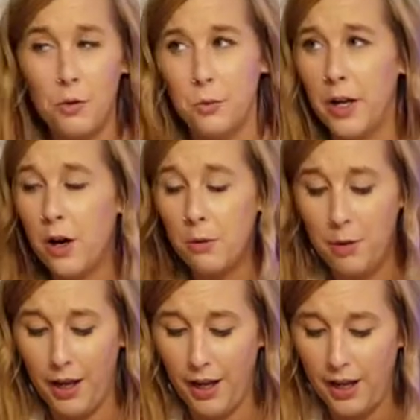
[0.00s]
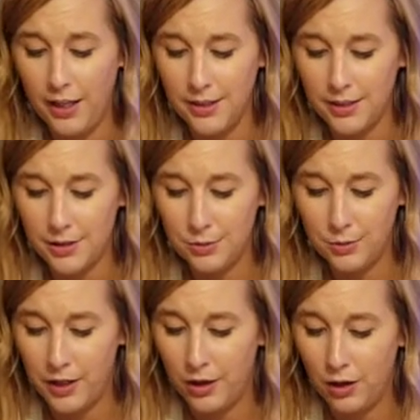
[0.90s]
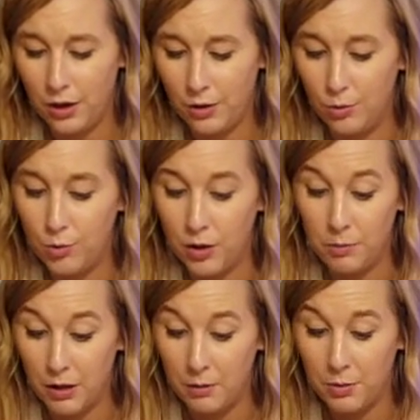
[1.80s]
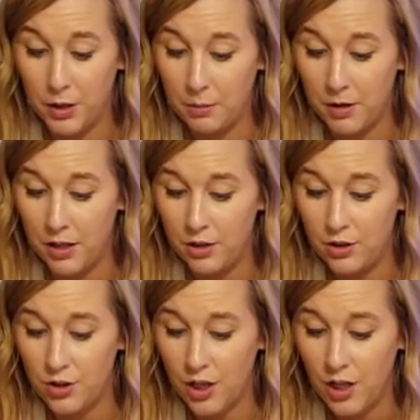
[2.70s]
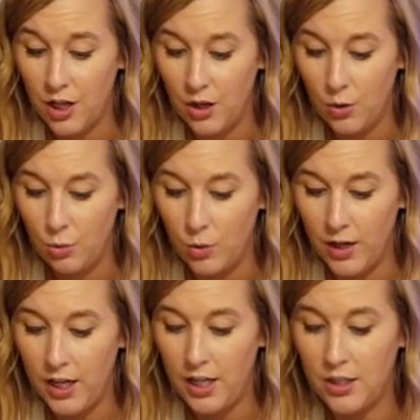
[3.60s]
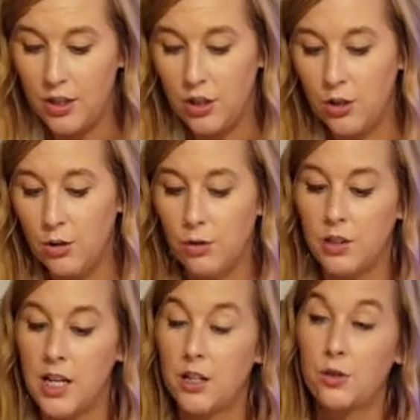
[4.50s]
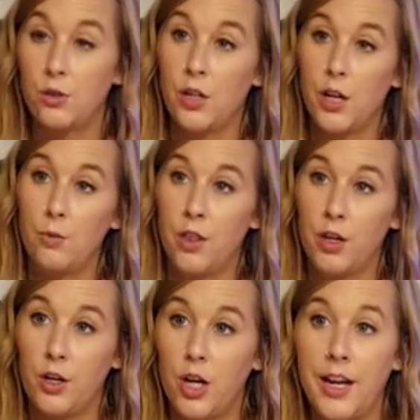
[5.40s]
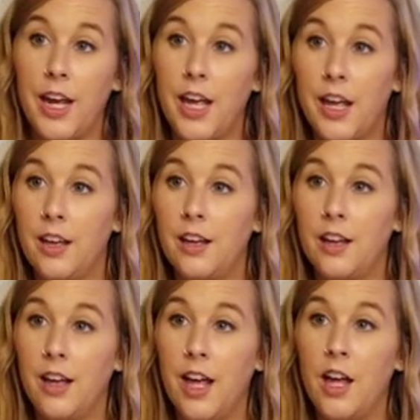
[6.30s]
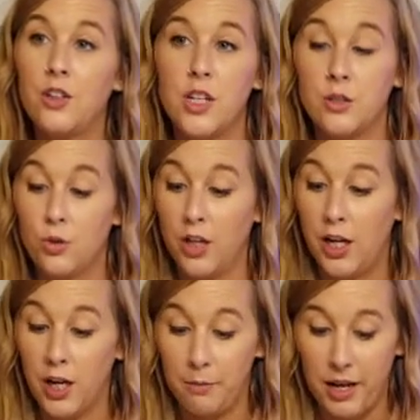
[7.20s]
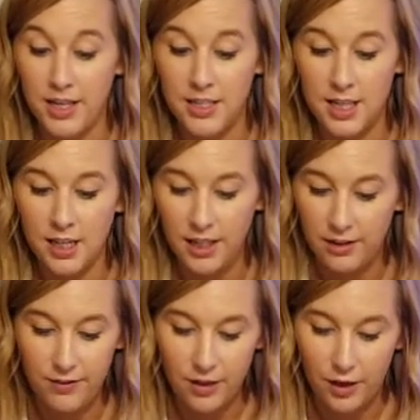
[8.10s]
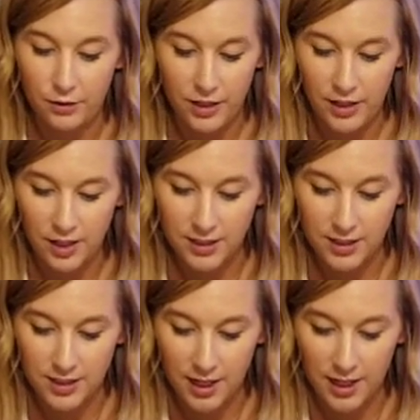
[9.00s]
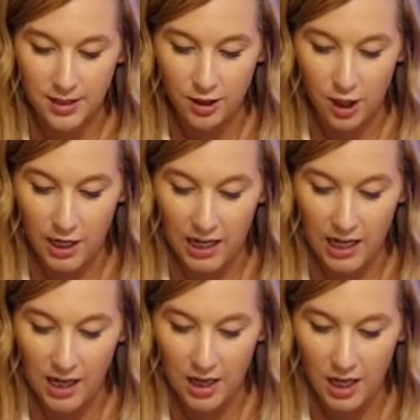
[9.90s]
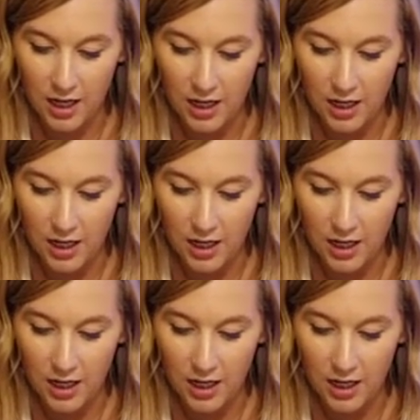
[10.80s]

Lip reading: We all paint, we all wood burn pretty much. Tara's real good with the Cricut. LJ's really good at painting, even though he doesn't say he's good at anything.